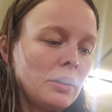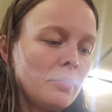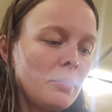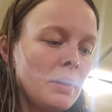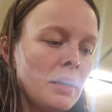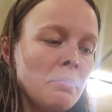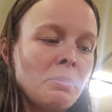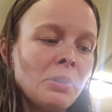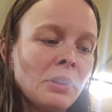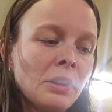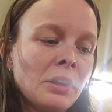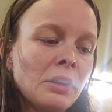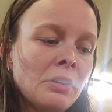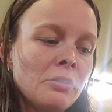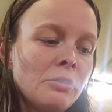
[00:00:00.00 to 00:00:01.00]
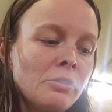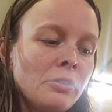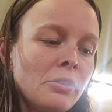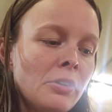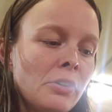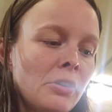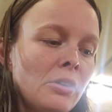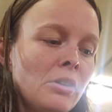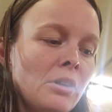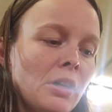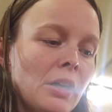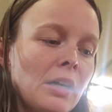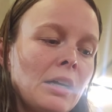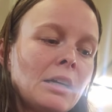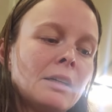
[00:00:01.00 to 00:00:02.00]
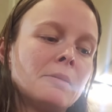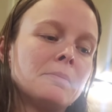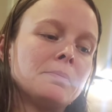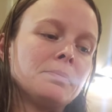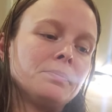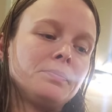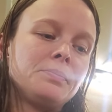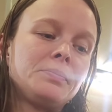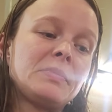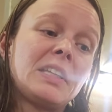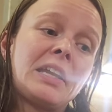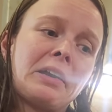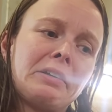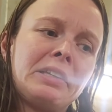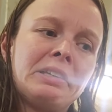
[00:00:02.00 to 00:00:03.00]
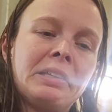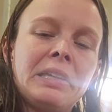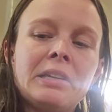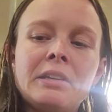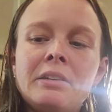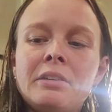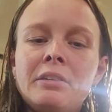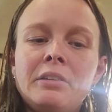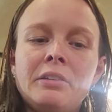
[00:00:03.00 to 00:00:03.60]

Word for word: Manipulative, um, calculated.